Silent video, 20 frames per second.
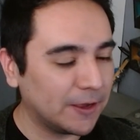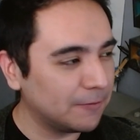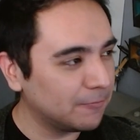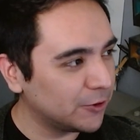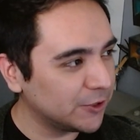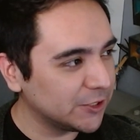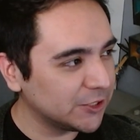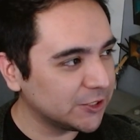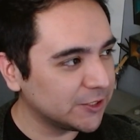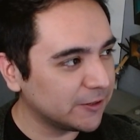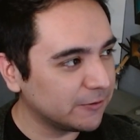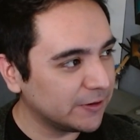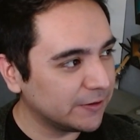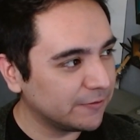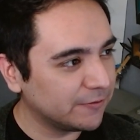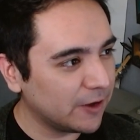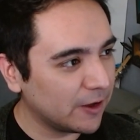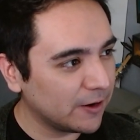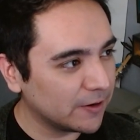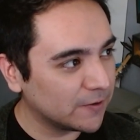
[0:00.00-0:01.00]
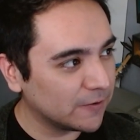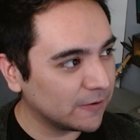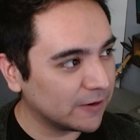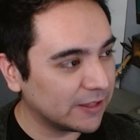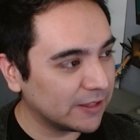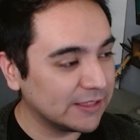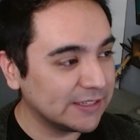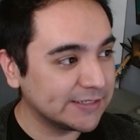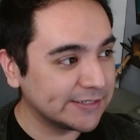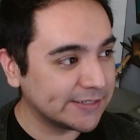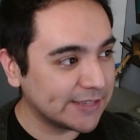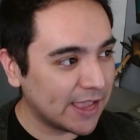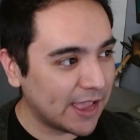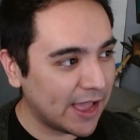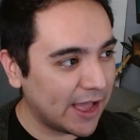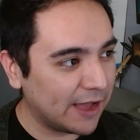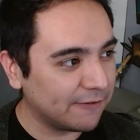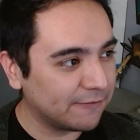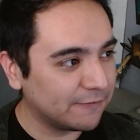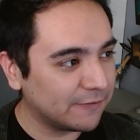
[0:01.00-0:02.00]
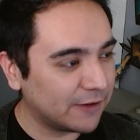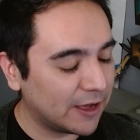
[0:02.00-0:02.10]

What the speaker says: I'm pretty sure we've gotten to at least half.